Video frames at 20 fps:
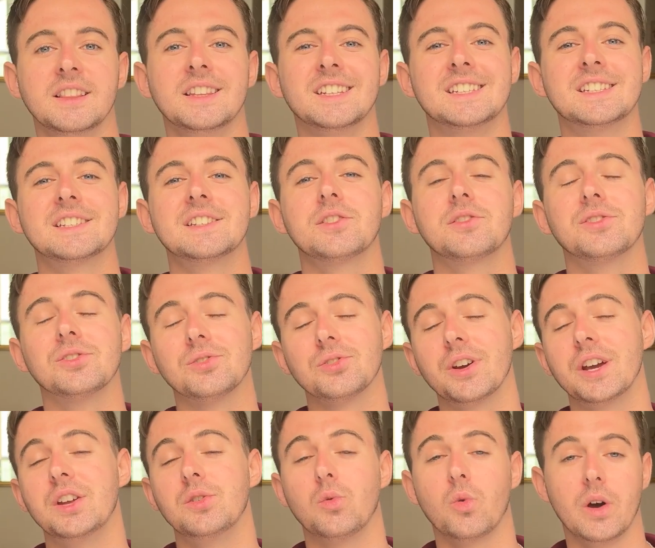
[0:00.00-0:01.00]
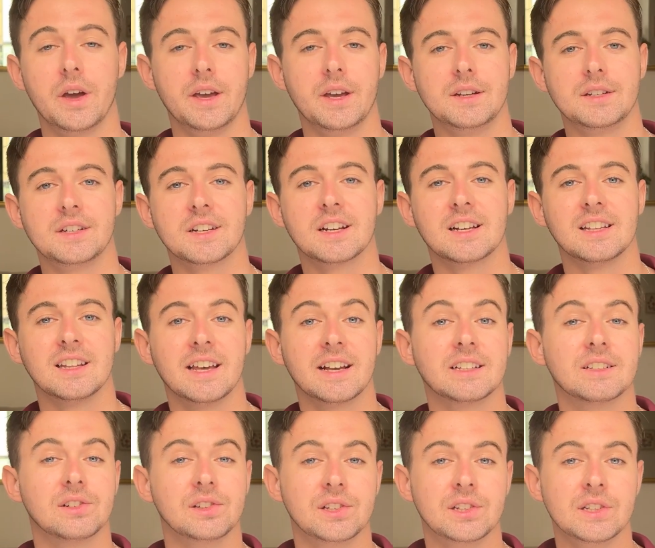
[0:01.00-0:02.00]
This is a great way to
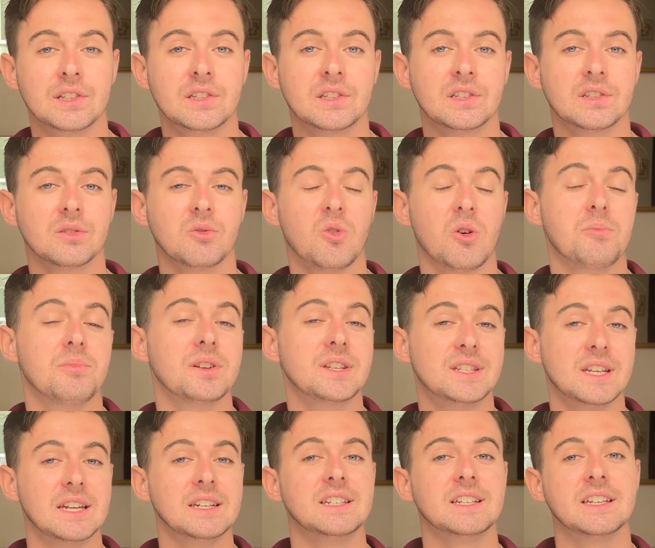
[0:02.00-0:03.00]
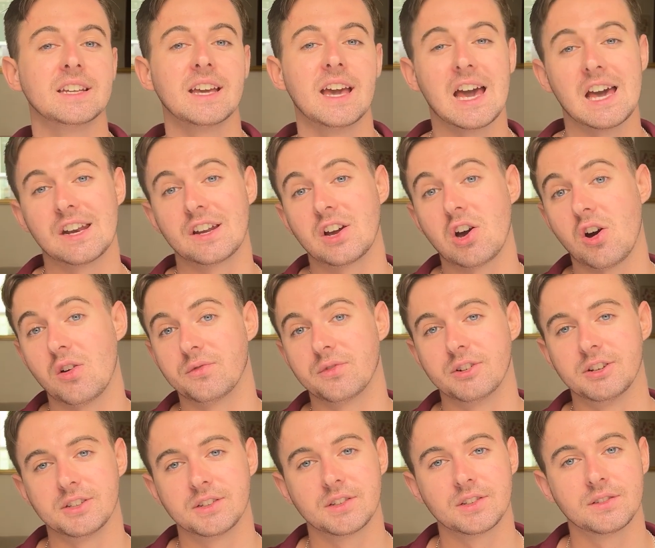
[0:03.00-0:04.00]
collect leads while presenting at a
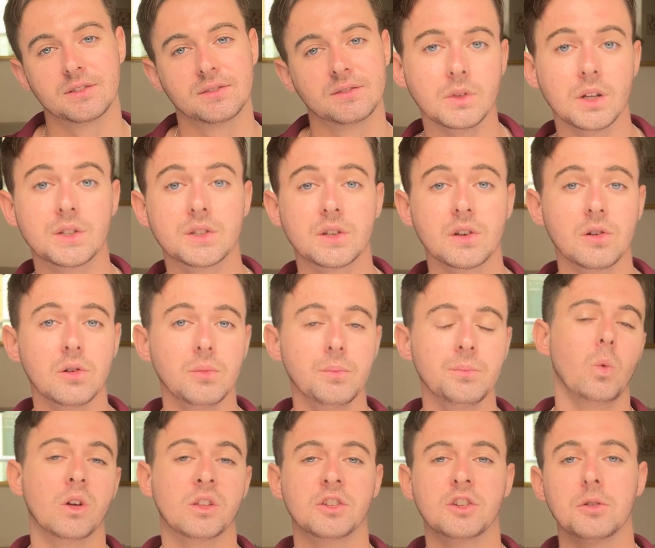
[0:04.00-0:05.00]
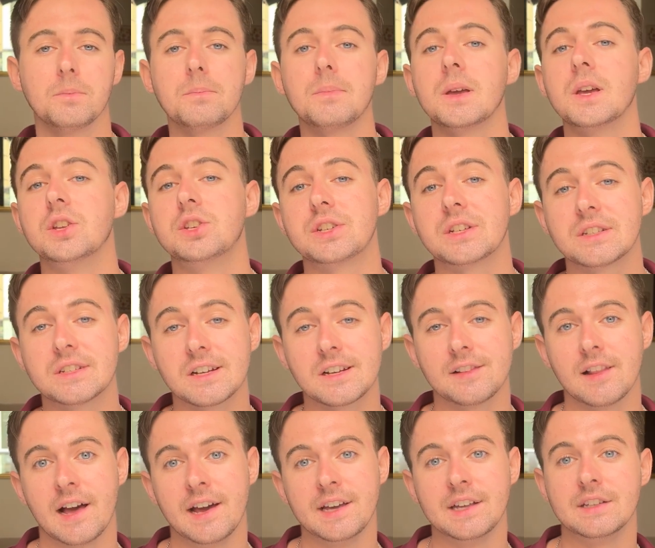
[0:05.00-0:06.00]
conference. So whether you're pitching to
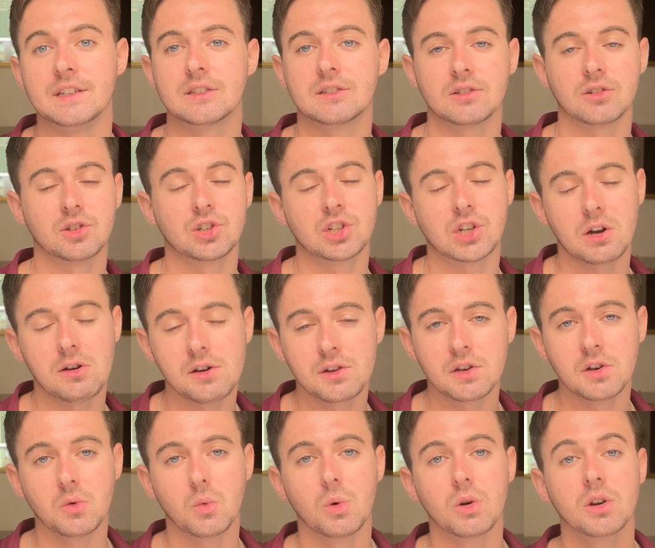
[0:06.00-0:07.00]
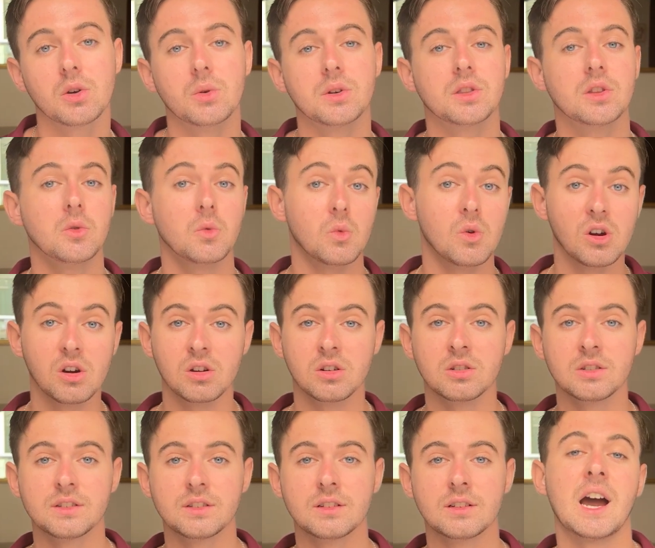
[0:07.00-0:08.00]
clients or sharing your work with the
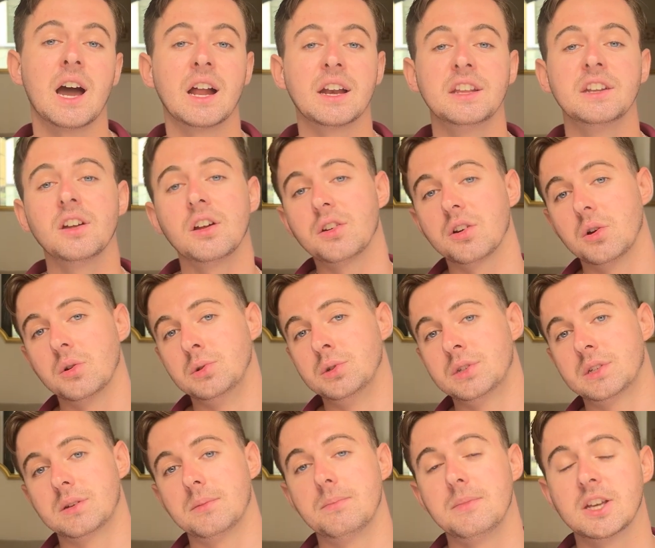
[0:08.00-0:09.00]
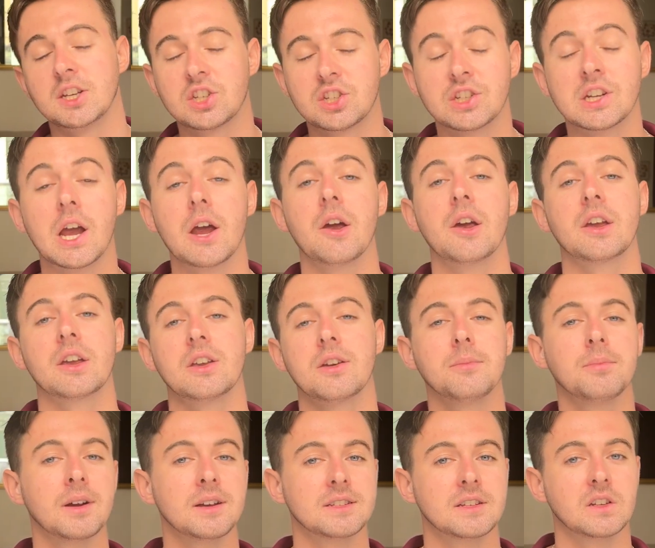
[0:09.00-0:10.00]
world, tiny.host makes sharing your
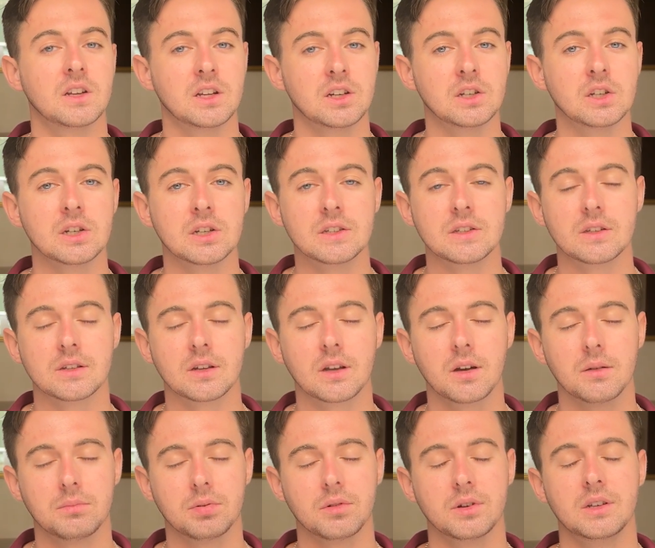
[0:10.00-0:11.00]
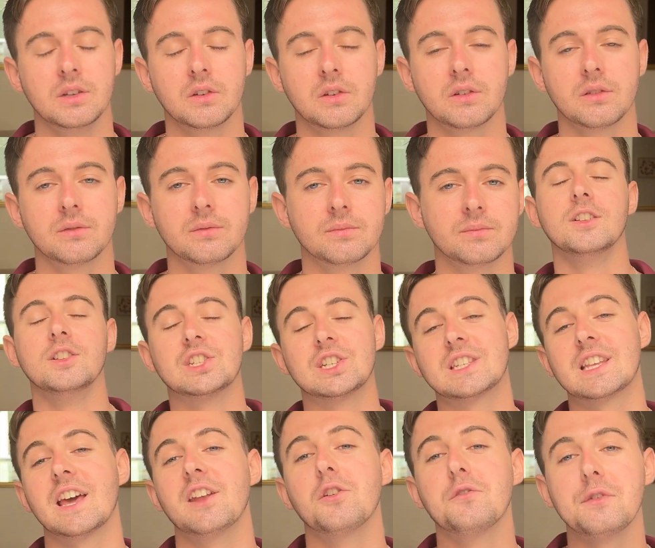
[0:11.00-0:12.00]
presentations a breeze.
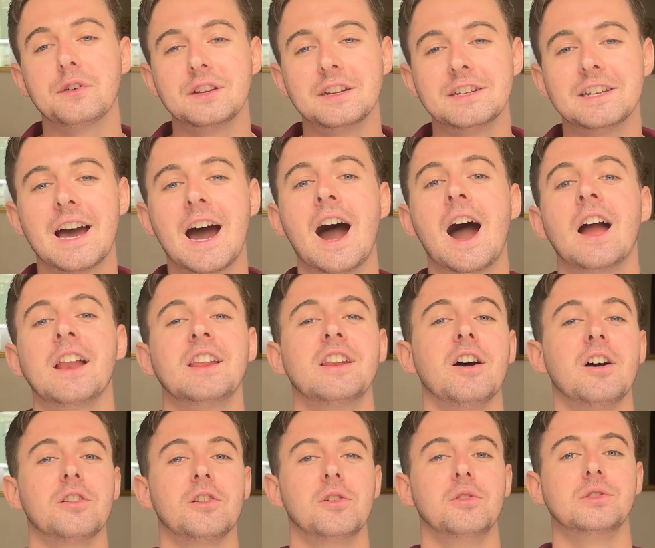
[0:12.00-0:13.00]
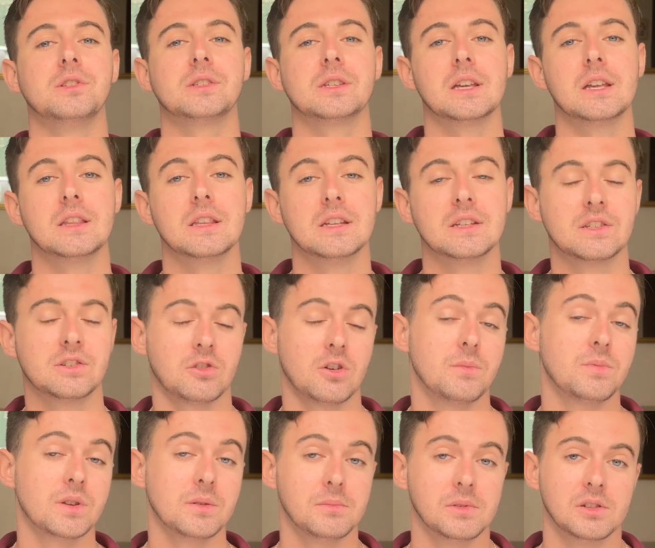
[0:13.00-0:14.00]
Just head over to tiny.host in the
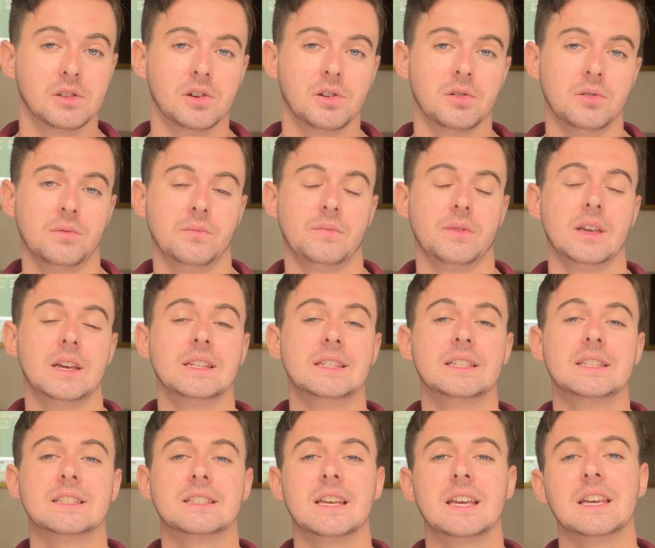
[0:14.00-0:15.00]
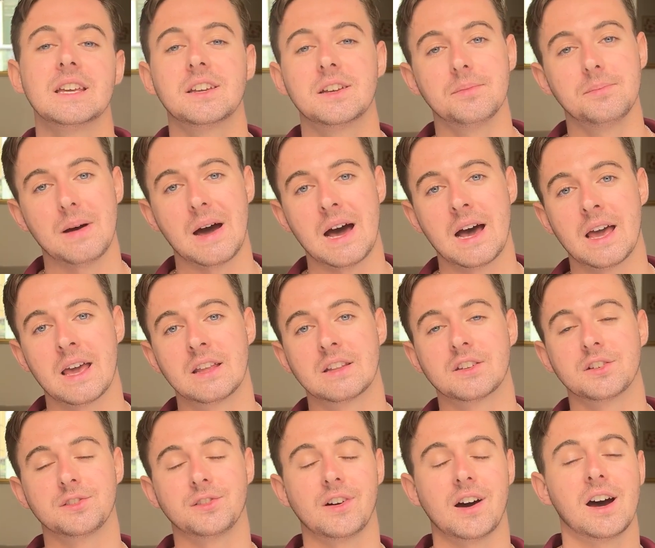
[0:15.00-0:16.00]
description below and say goodbye
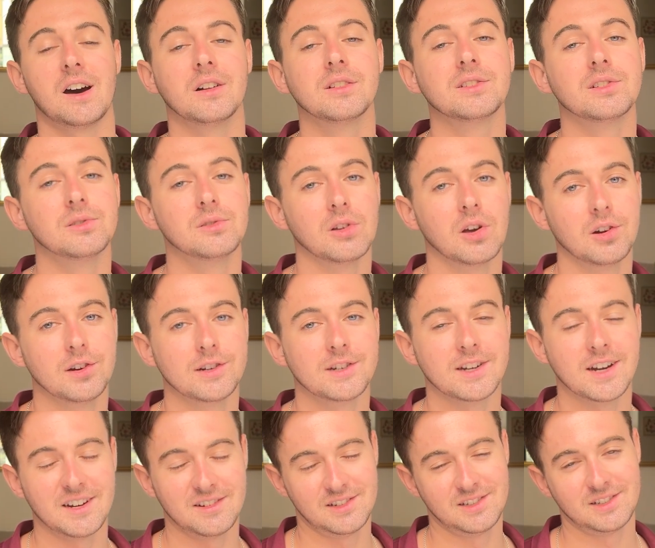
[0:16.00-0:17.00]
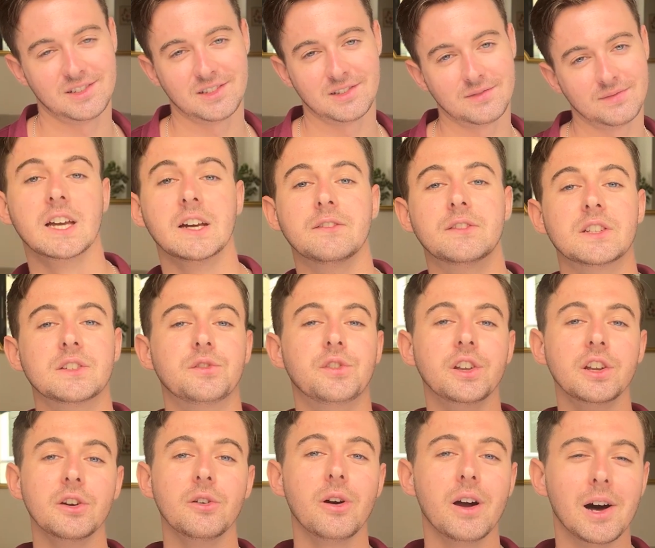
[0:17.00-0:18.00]
to file to large errors. If this
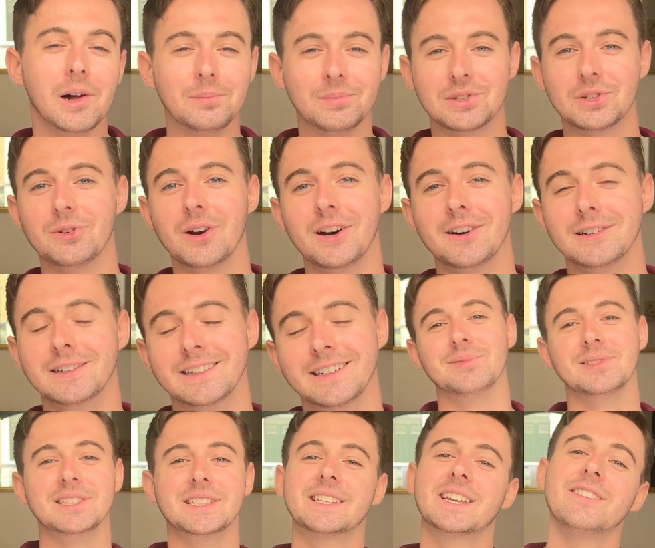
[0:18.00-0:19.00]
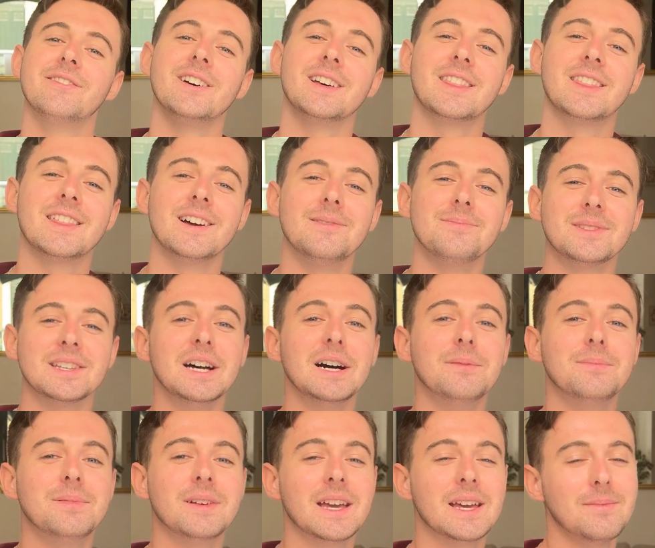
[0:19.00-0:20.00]
video helped you out, please give it a thumbs
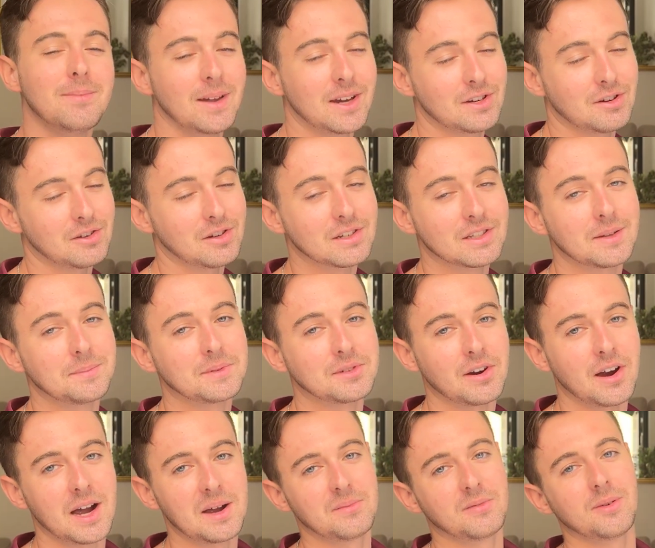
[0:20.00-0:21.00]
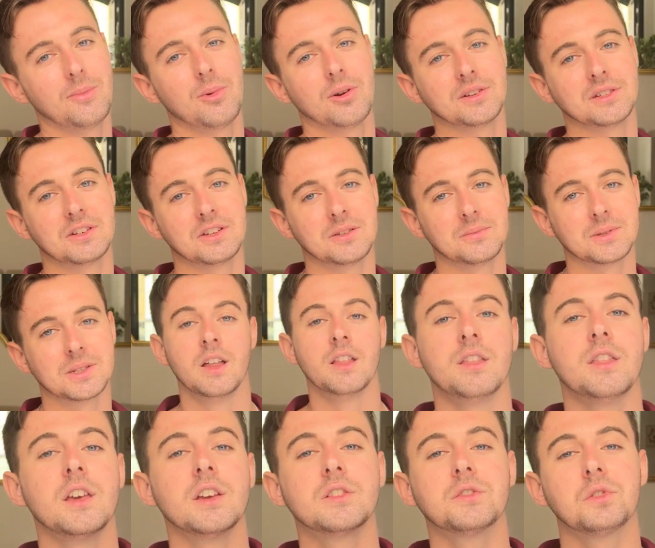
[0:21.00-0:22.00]
up and make sure to subscribe for more tips.
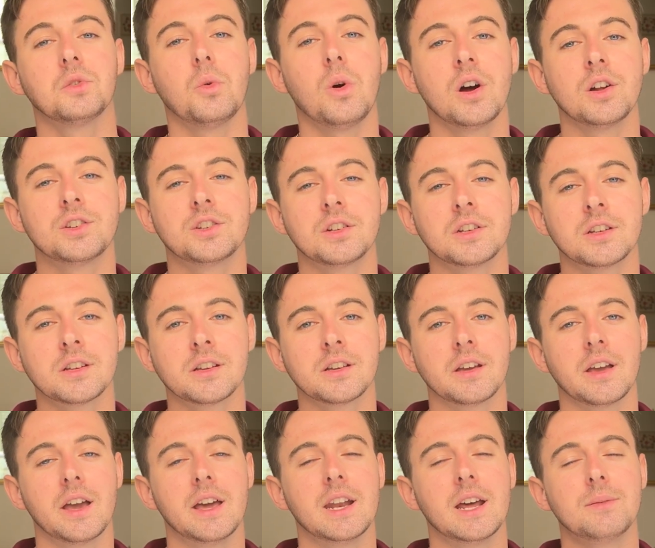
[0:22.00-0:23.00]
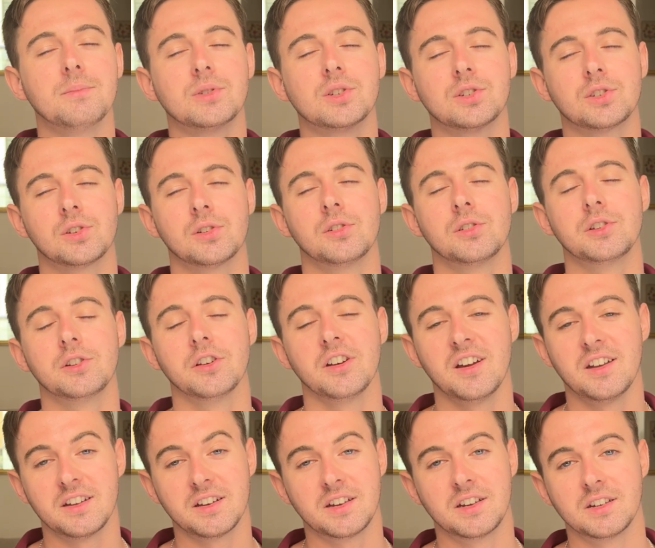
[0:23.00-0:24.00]
Thanks for watching, and I'm sure you're
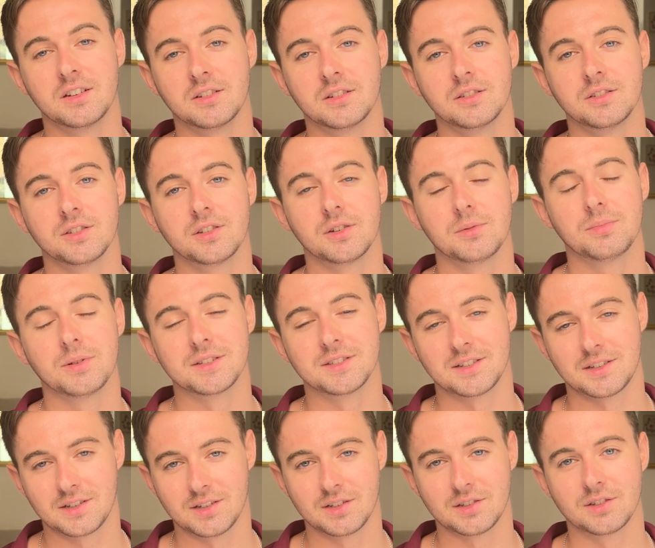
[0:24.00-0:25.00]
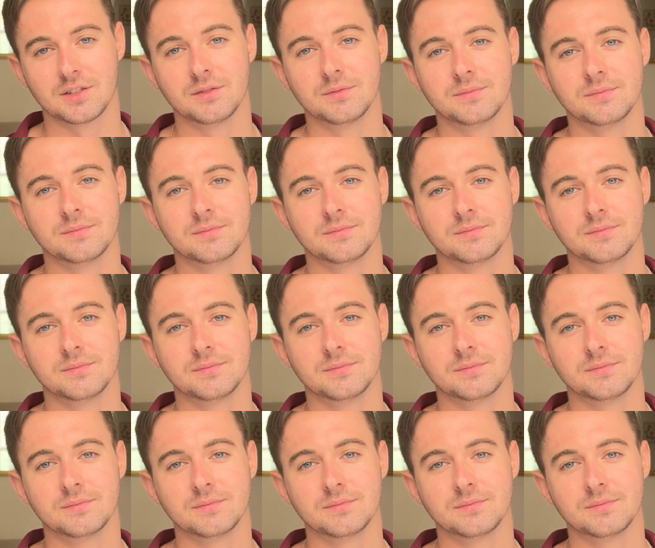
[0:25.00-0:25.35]
gonna kill your presentation.